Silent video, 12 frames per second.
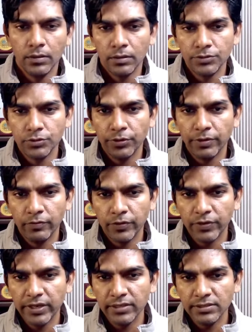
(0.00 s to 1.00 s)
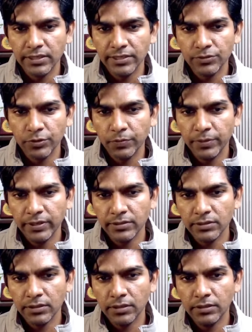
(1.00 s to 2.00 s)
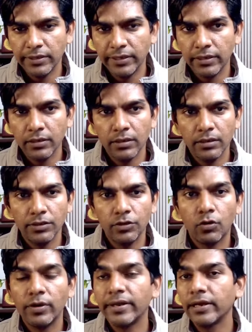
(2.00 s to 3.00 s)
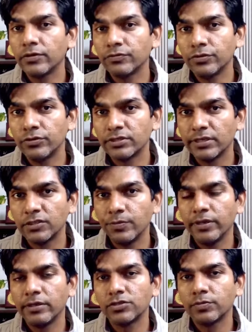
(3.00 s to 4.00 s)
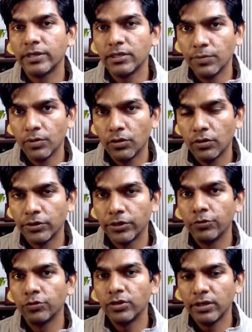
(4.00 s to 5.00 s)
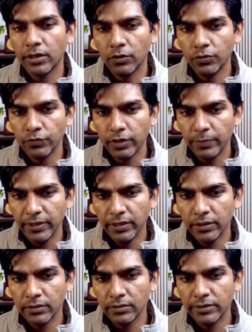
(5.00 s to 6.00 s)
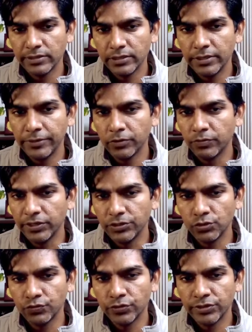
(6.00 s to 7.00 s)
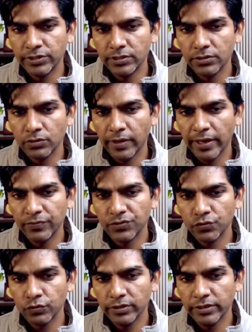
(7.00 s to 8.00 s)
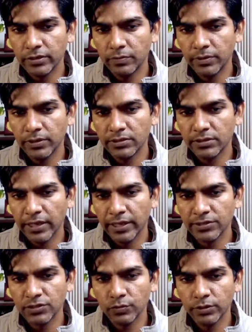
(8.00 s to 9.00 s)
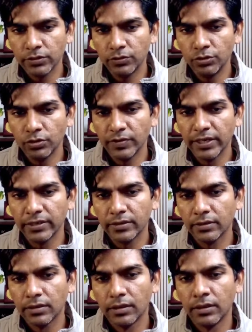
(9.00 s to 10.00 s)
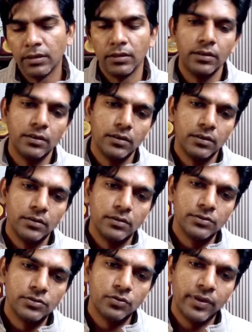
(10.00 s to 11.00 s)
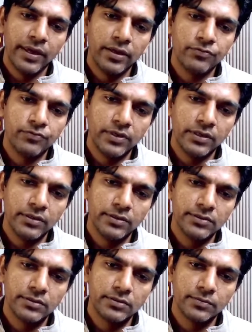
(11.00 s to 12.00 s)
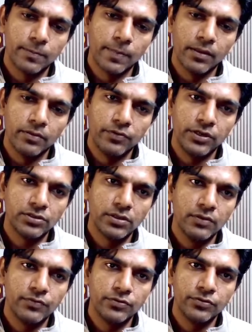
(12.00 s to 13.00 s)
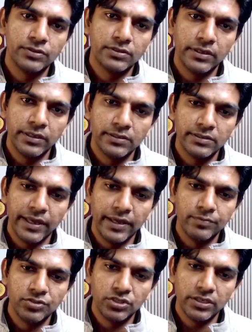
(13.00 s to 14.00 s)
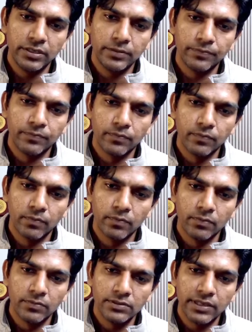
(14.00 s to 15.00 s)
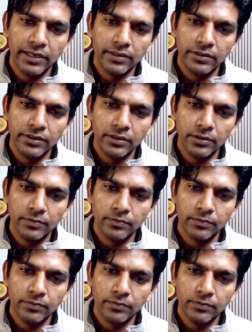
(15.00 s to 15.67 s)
what we can say, so it means the contact force experienced by the block due to the ground will be the resultant of these two forces. So F square plus n square root of that. So F is frictional force is mg sine theta,